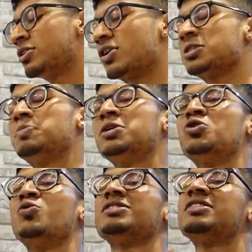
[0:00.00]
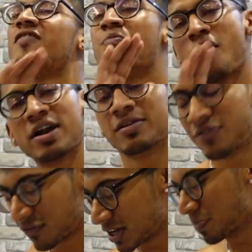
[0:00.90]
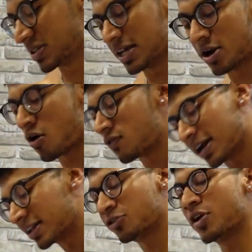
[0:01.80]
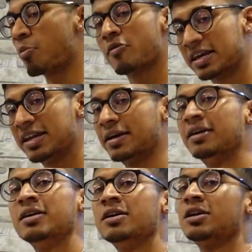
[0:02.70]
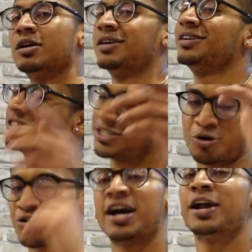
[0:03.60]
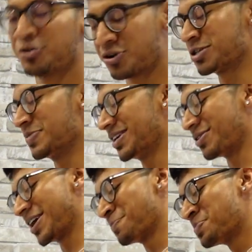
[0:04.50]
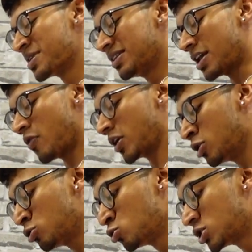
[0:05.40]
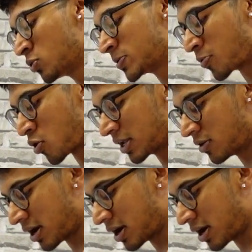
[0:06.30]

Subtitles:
Trust me, you will save more than 50% off. Like literally, I'm not even kidding. Just go try it out, trust me, okay? Now, we're gonna do 2 scoops of protein